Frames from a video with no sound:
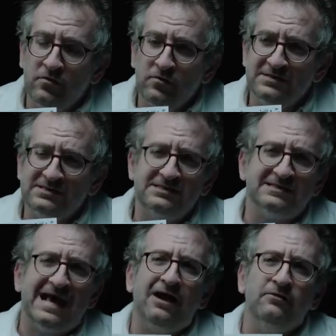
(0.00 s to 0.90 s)
What
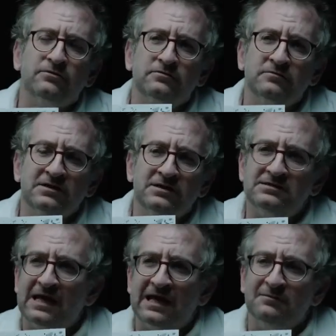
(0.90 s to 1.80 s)
sound would
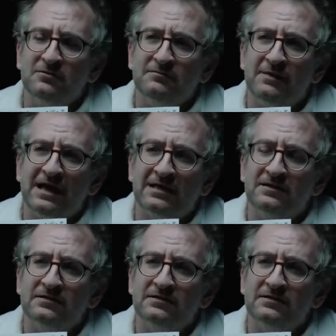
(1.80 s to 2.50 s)
this animal make?